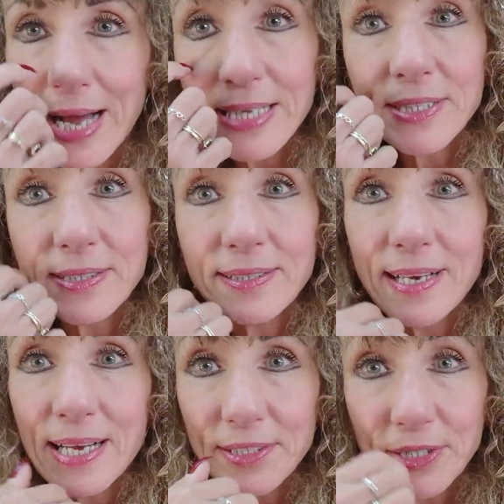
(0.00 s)
I
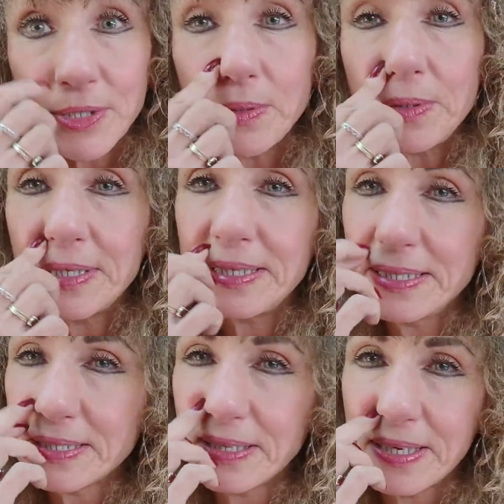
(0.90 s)
sued,
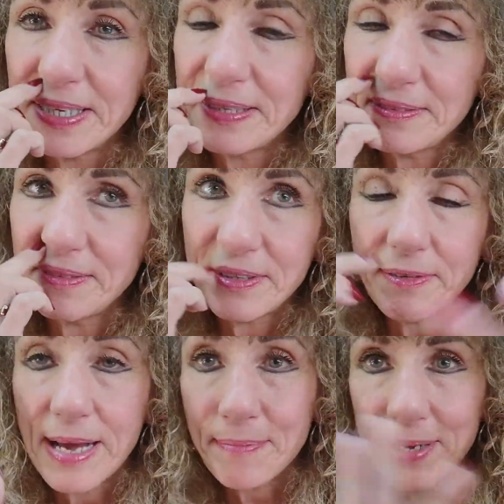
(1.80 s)
and there's a lot of
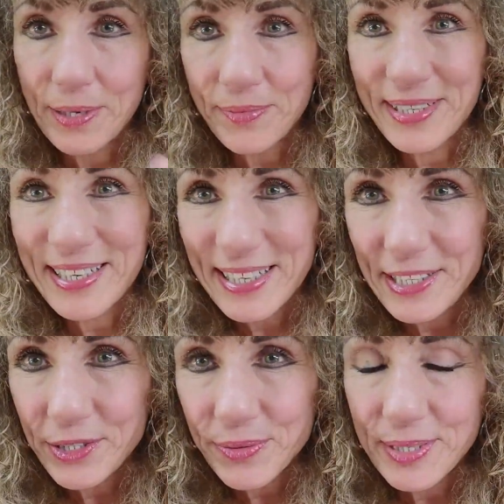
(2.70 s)
crap. I don't want to get
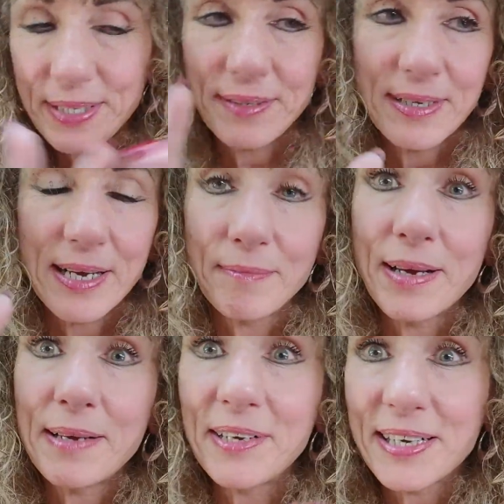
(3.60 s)
into it.
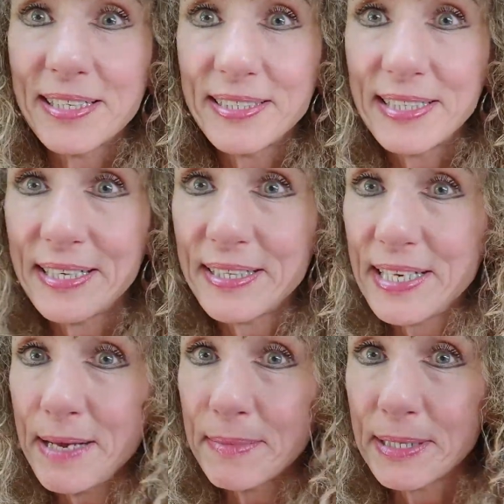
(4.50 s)
I'm not going to say the
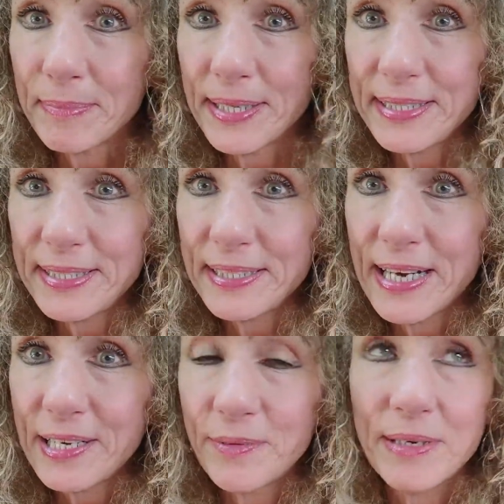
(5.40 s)
name of the place either.
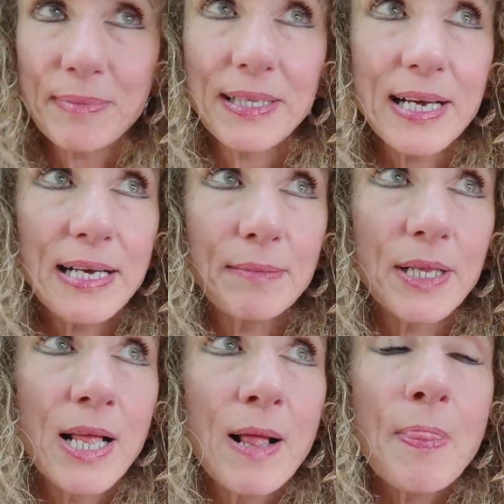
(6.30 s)
I don't want to be
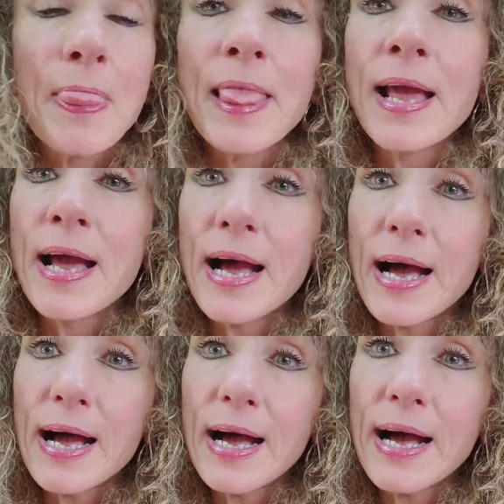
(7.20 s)
liable.
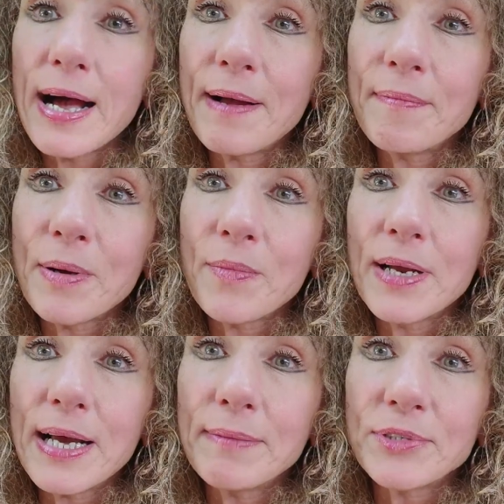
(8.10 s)
But
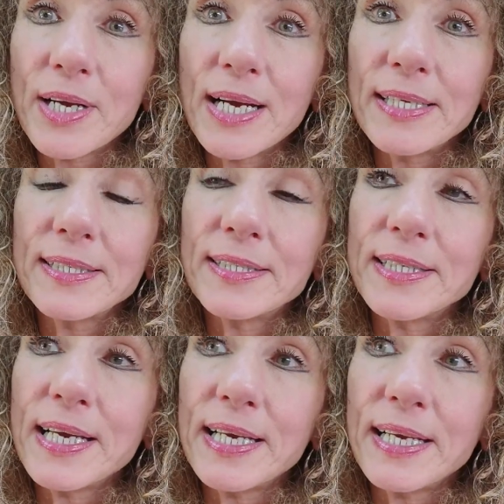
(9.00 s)
what I'm trying to
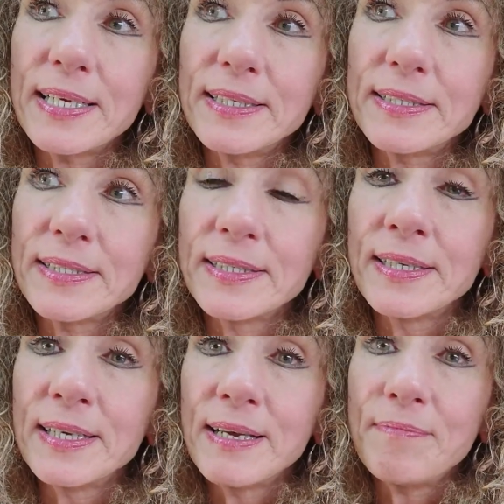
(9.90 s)
say is,
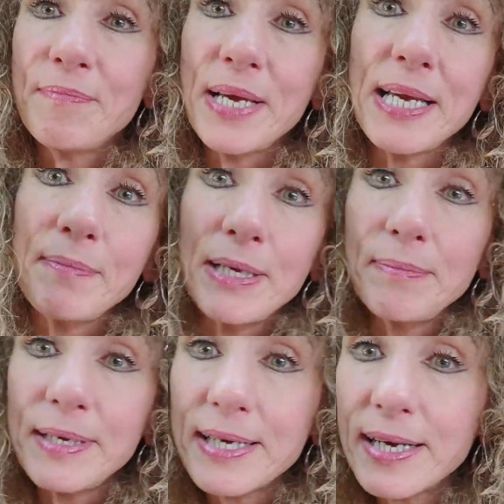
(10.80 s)
maybe
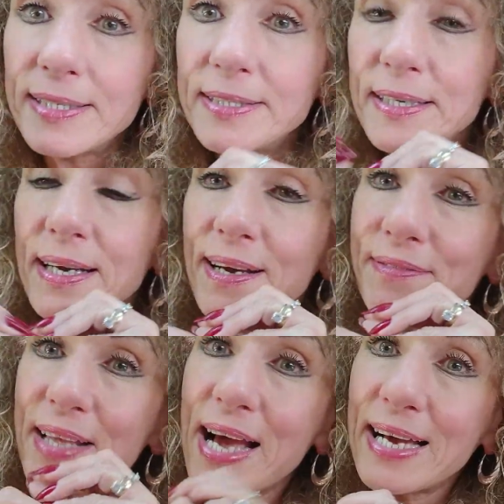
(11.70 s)
because
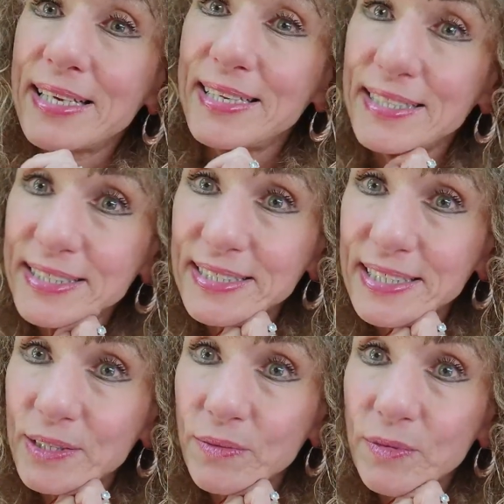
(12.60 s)
of that
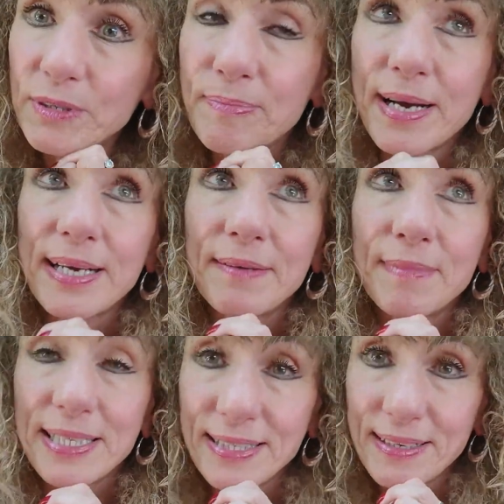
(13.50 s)
incident with
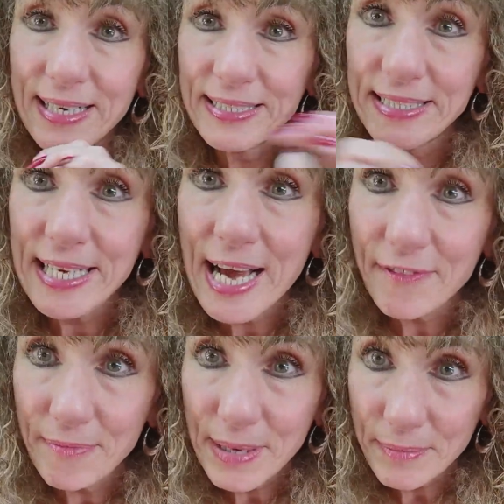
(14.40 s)
a
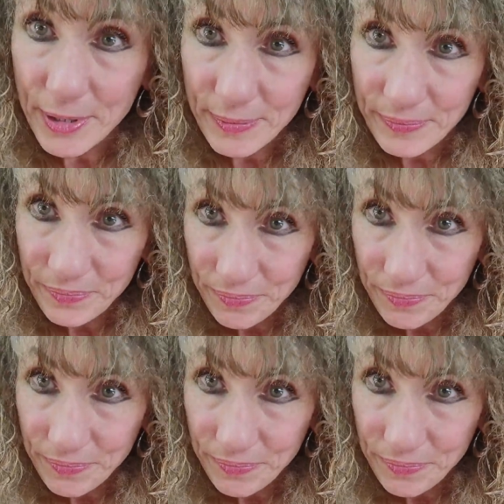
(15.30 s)
staff member,